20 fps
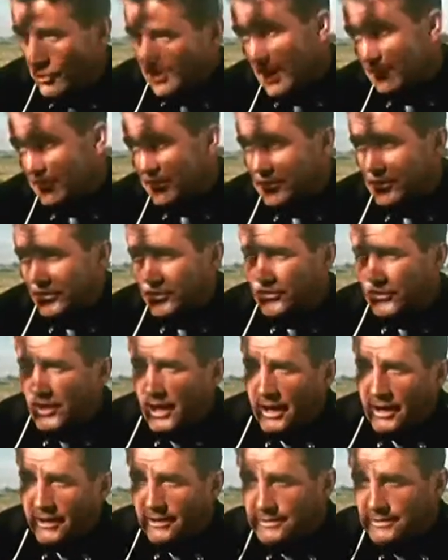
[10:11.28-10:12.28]
Cramps their
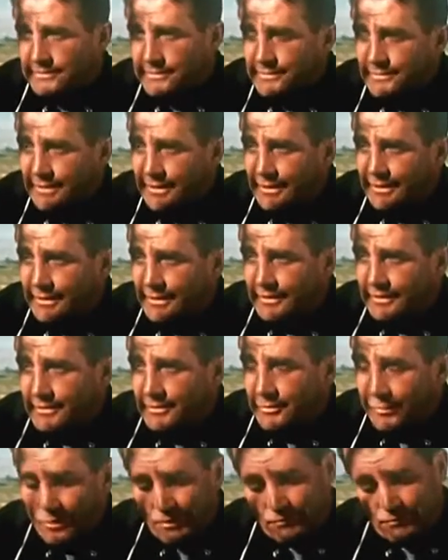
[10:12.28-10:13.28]
style.
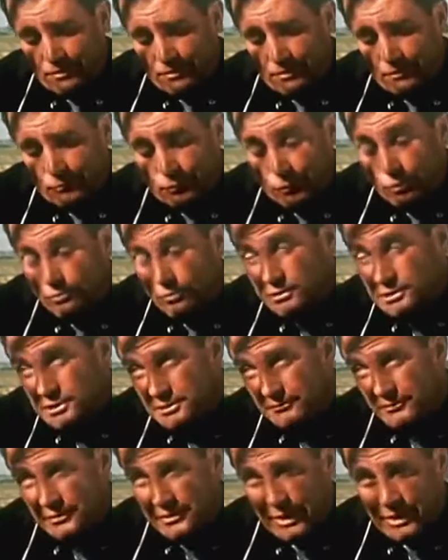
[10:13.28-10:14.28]
They figure rules
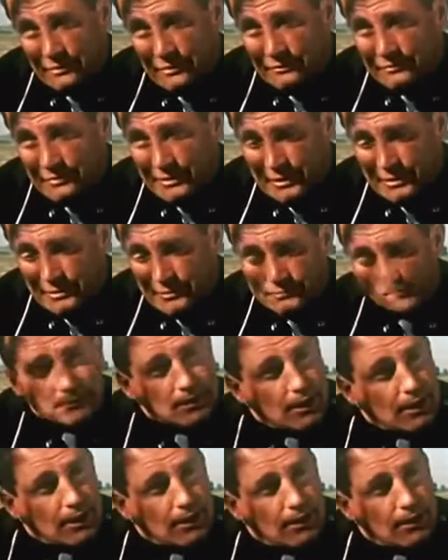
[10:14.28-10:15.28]
are for the other fellow,
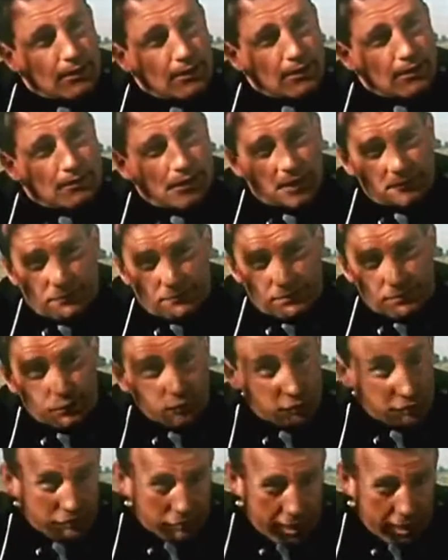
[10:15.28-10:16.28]
not for
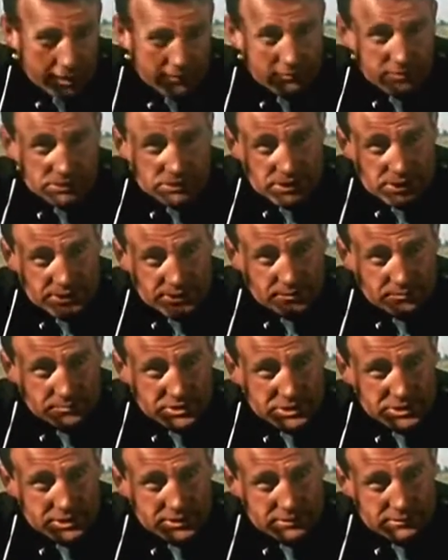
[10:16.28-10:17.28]
good drivers like
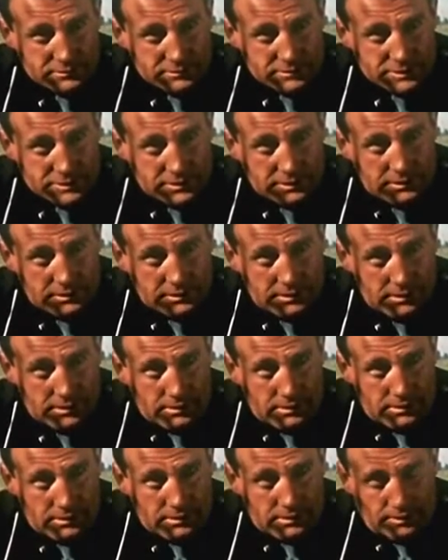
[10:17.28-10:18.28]
themselves.
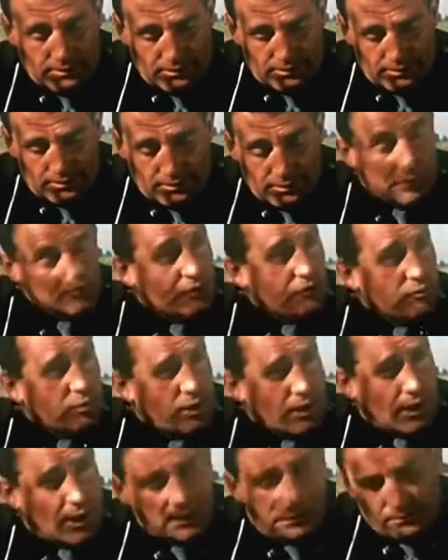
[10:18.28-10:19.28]
Here's
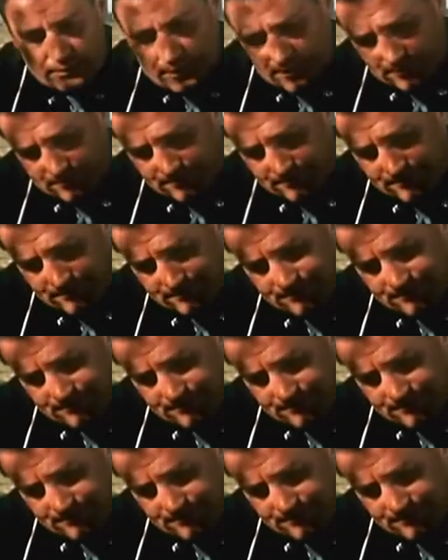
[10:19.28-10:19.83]
one like that.